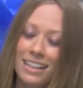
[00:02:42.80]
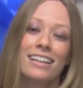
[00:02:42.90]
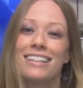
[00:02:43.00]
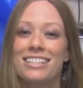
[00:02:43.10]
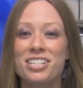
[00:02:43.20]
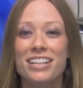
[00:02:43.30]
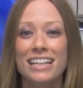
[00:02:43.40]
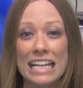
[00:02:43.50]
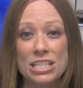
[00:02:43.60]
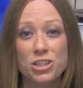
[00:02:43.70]

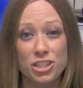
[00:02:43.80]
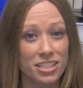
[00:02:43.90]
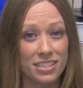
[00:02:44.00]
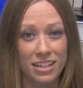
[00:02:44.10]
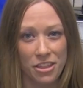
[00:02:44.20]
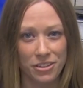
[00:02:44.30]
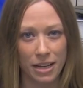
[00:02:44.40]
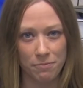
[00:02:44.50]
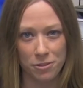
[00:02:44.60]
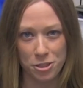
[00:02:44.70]
Conditioning is just another
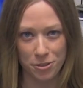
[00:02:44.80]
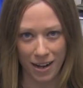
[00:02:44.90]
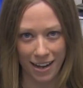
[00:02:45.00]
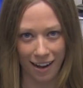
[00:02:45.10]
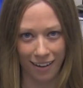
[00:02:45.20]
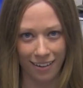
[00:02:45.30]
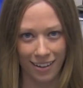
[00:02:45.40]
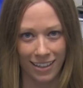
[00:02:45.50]
name for training.